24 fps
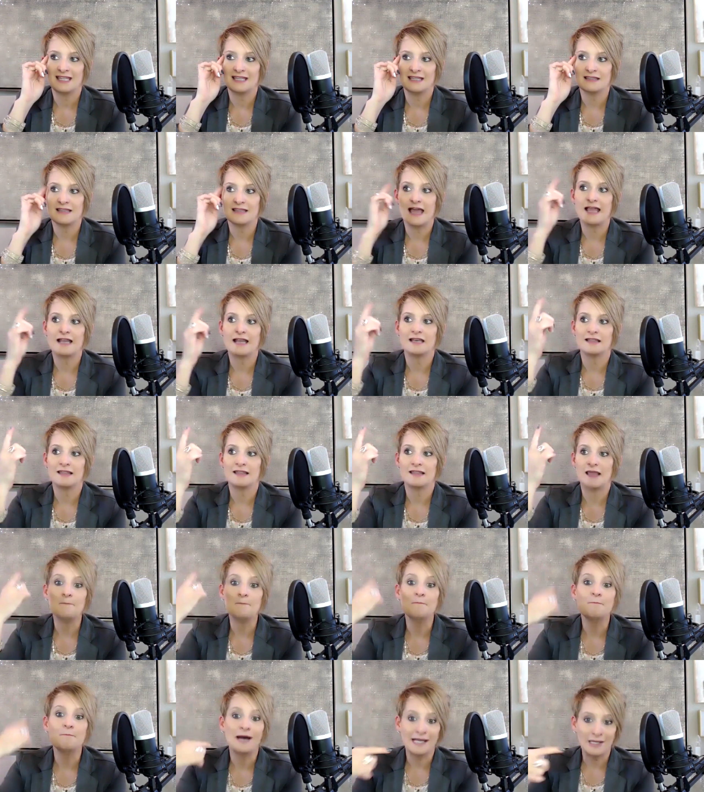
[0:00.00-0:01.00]
that,
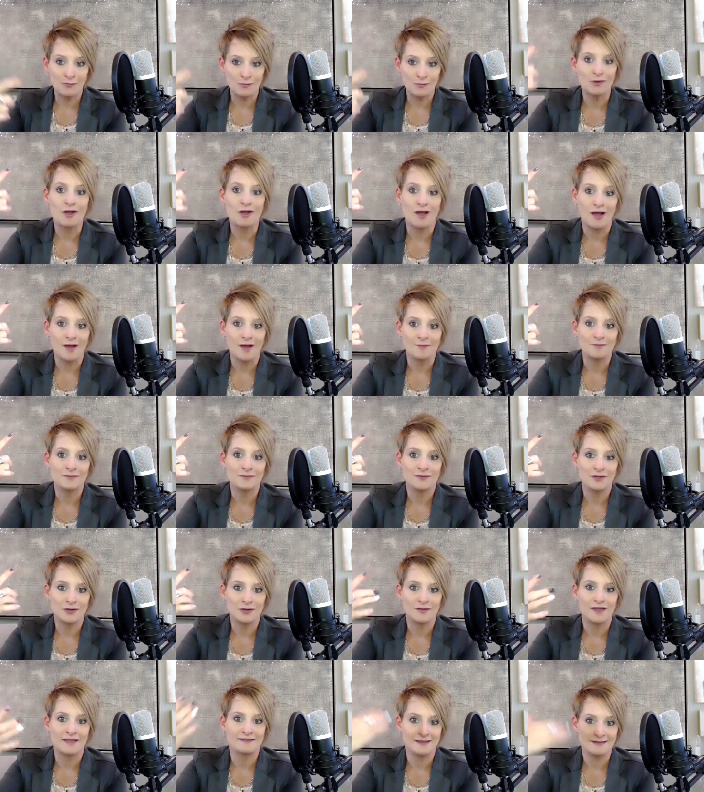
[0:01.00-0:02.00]
that money will come, you
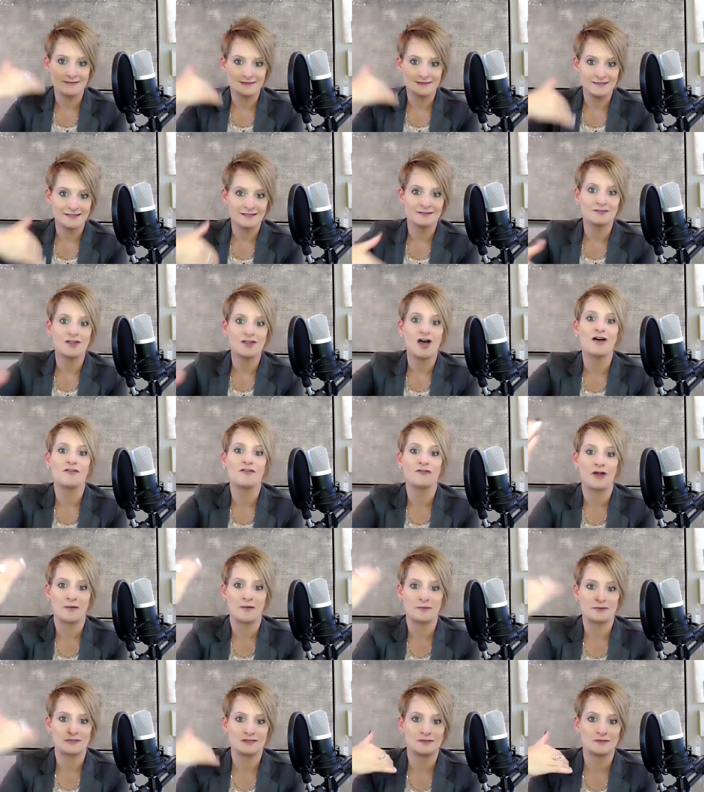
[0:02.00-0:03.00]
know, that that's the law of
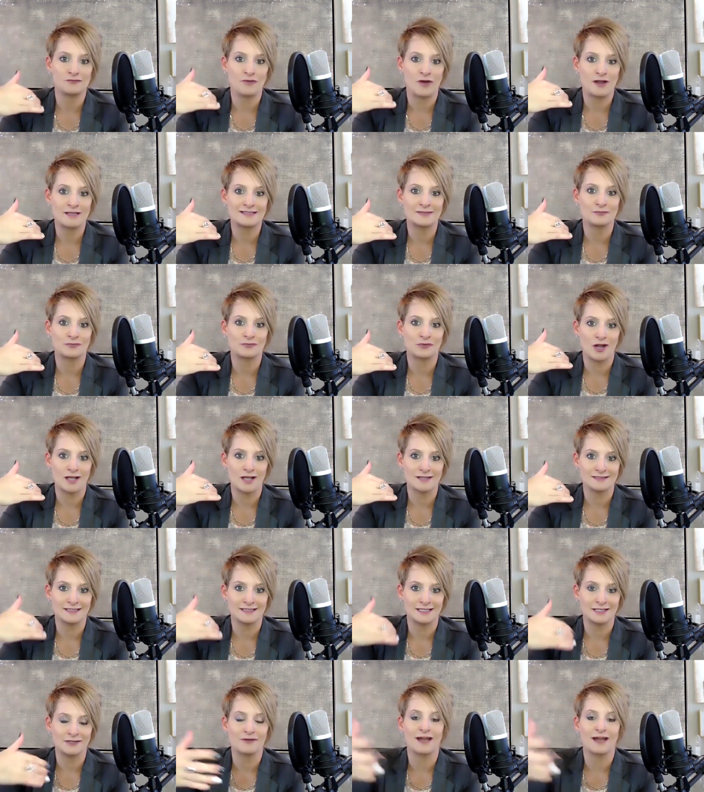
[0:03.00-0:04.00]

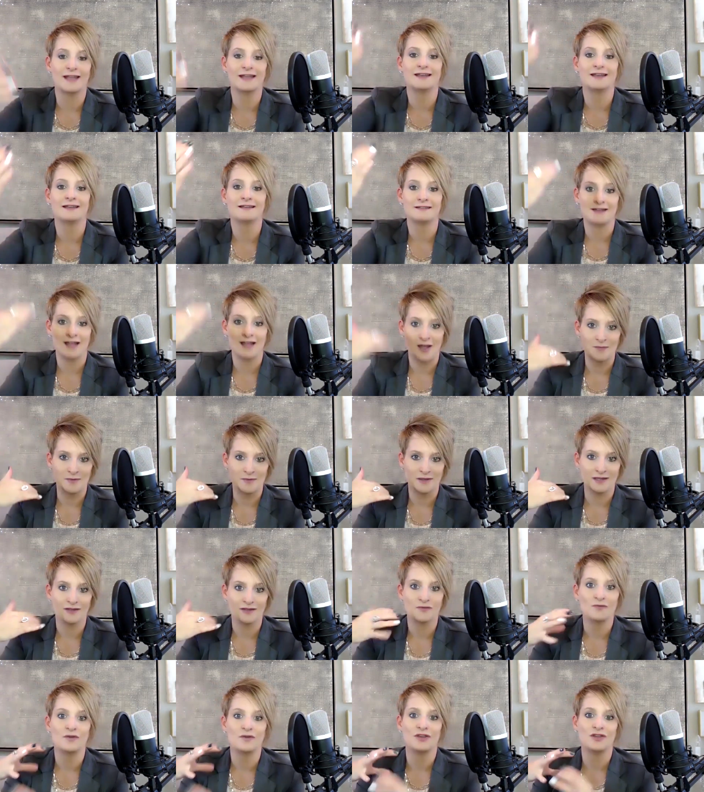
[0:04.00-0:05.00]
reciprocity, right?
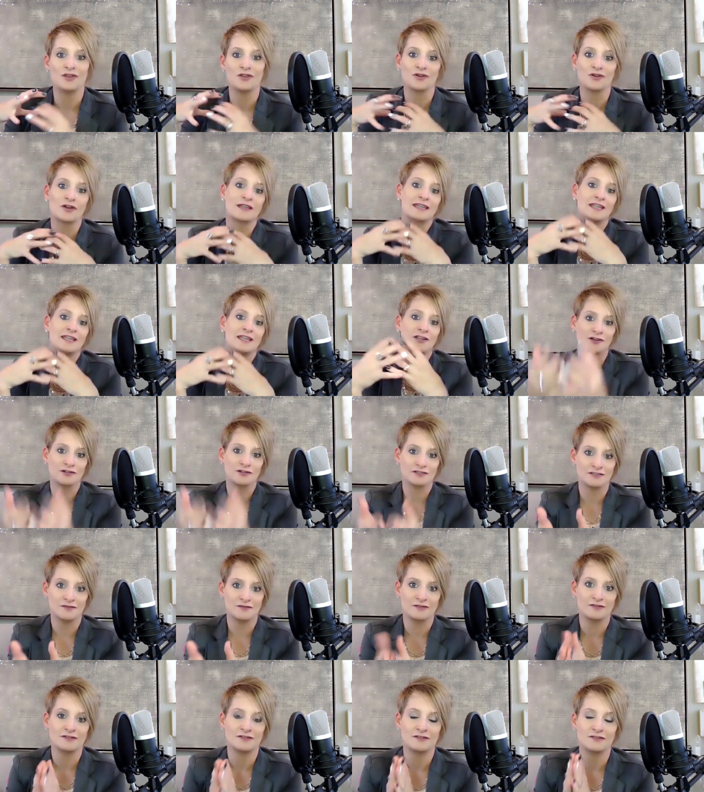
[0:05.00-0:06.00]
Coming when you're here
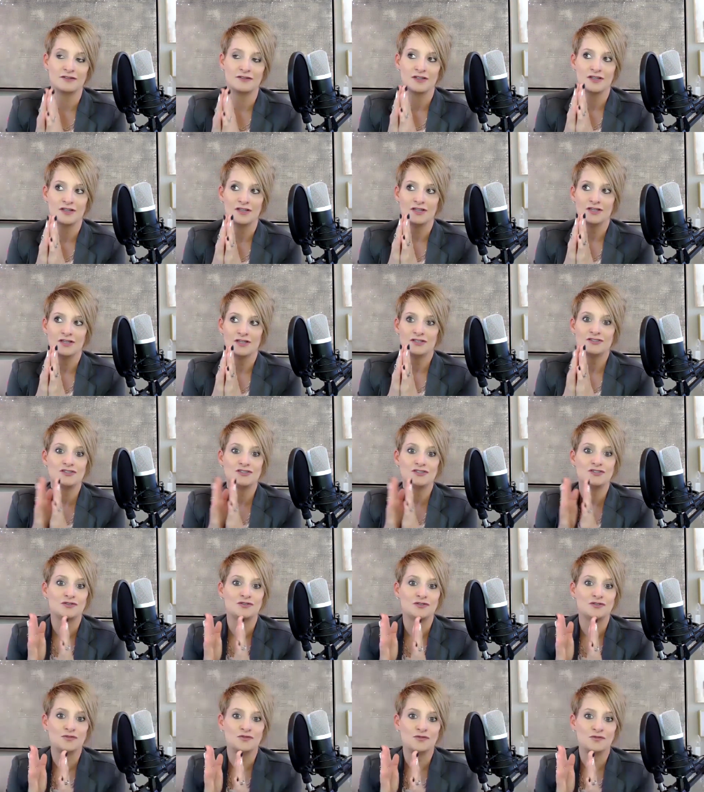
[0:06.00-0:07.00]
to,
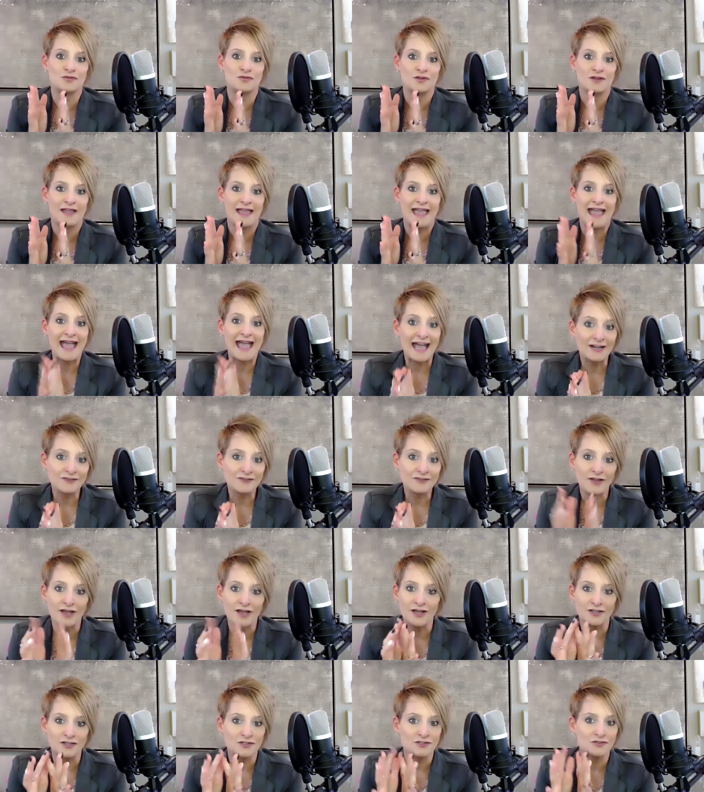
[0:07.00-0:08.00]
to add
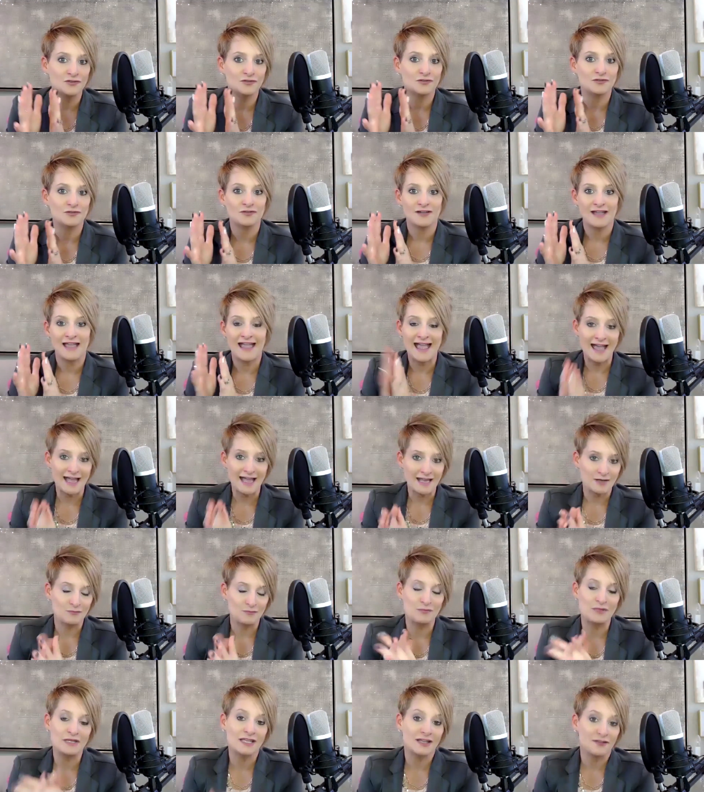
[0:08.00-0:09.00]
value,
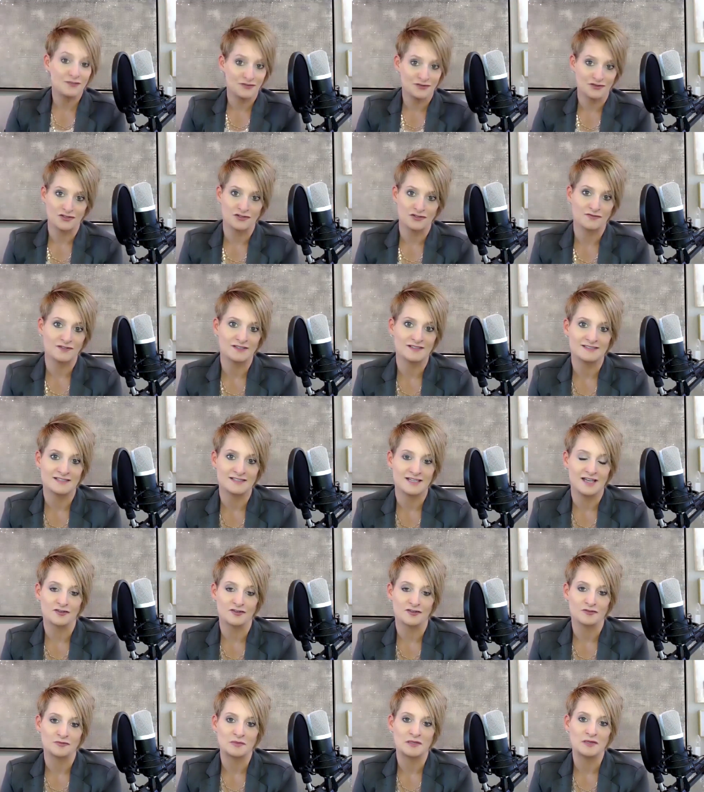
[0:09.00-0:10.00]
at be of service to
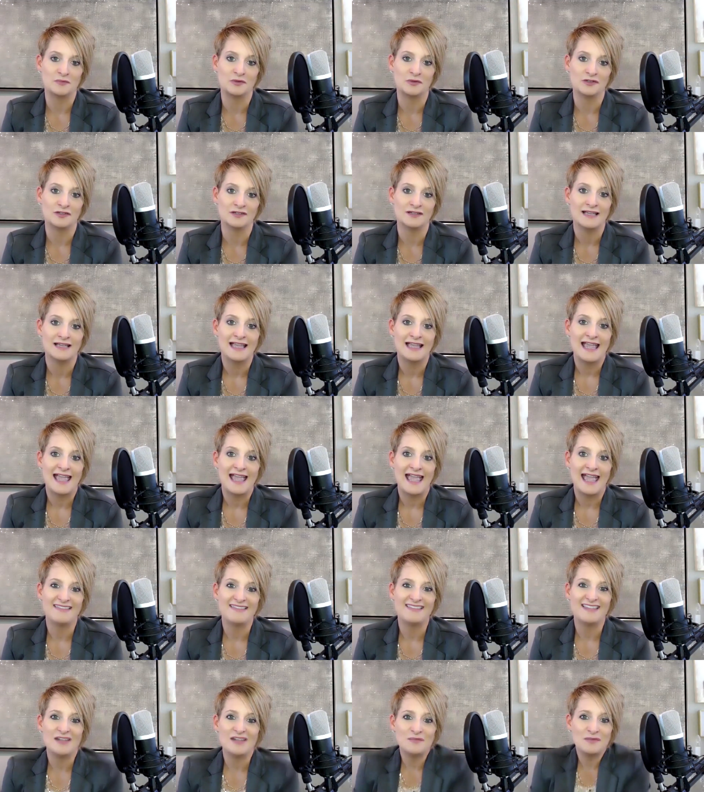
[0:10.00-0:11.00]
other people.
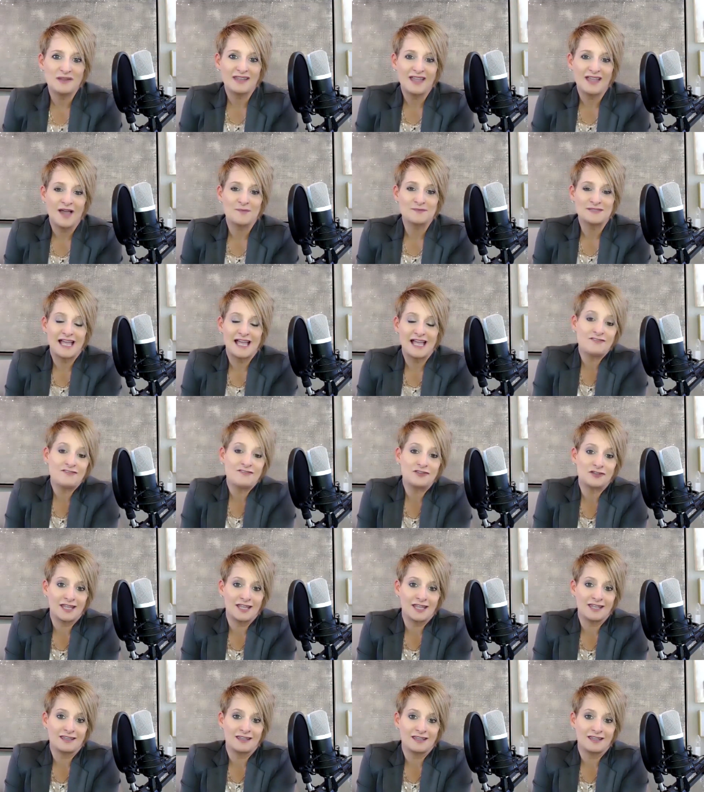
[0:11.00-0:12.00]
And it becomes, I feel
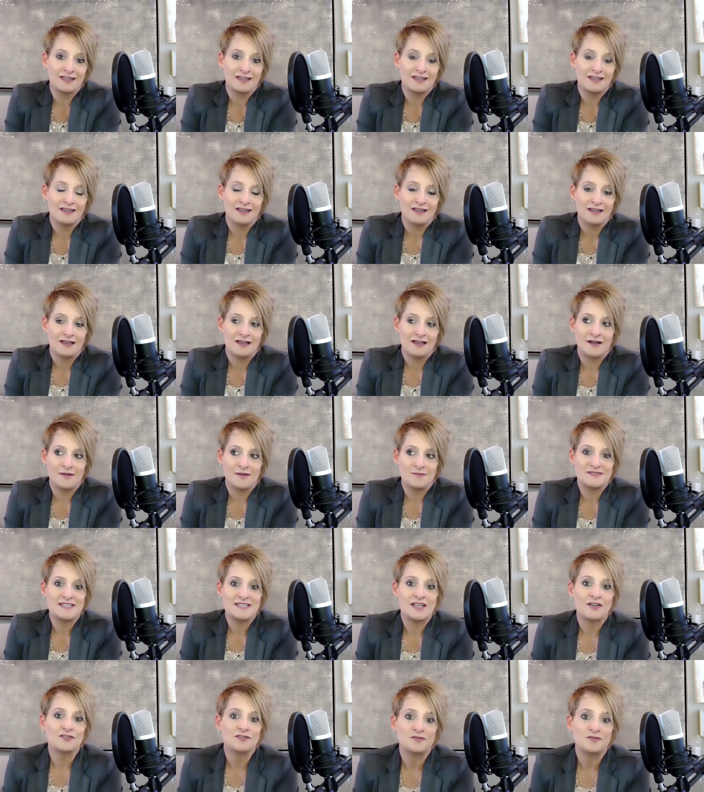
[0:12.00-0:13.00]
like um,
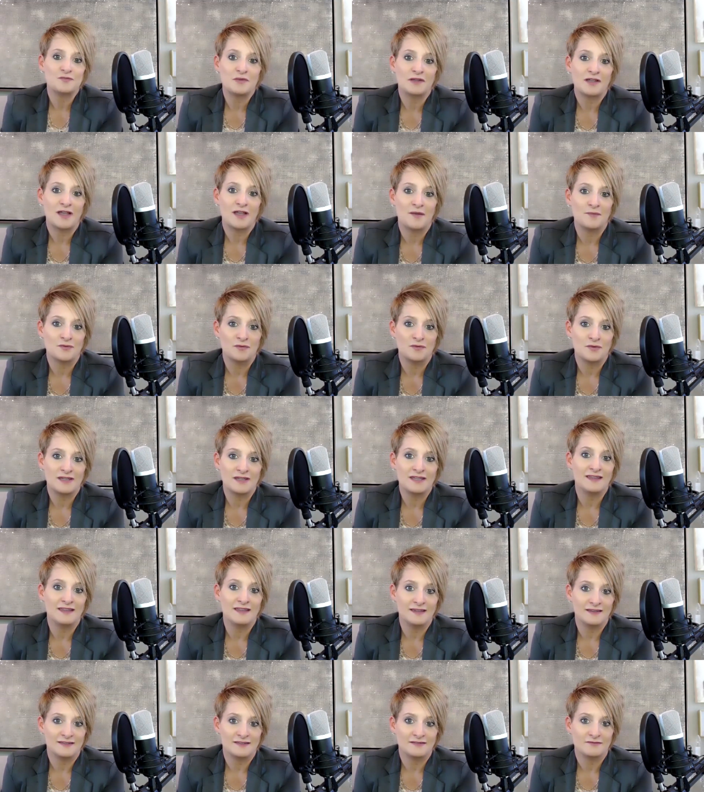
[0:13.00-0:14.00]
sales becomes with
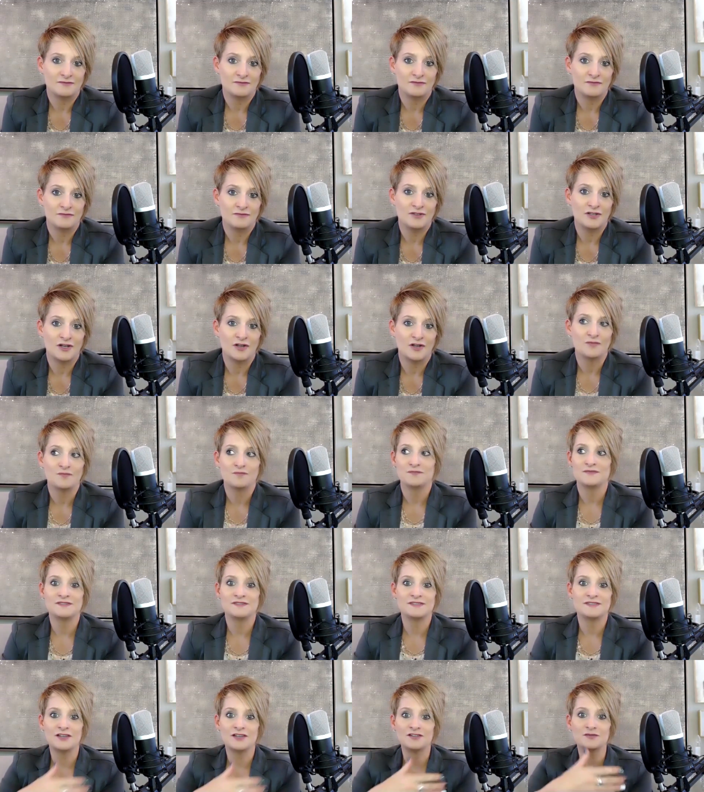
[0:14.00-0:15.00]
ease, you know,
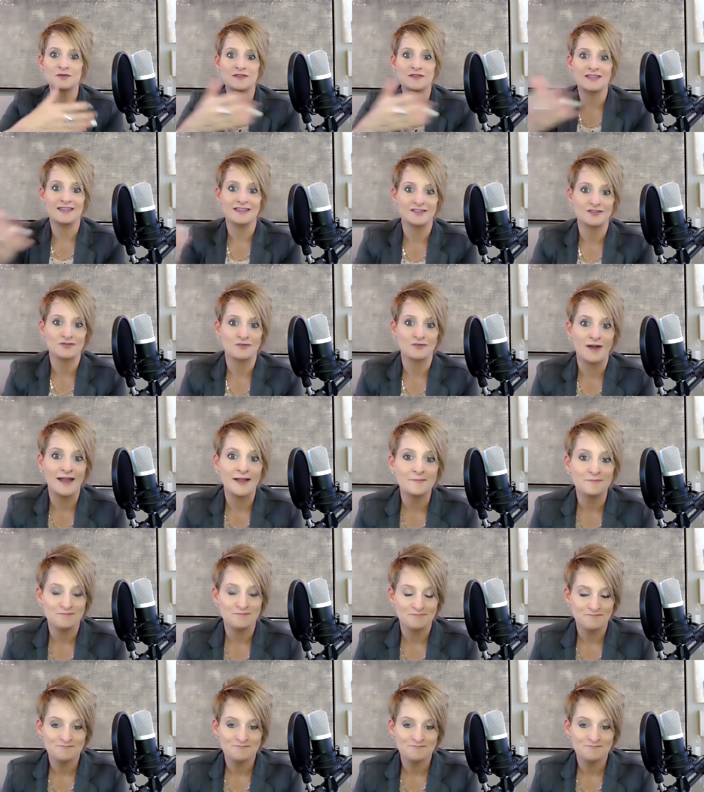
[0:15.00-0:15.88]
sales yeah. with ease, right?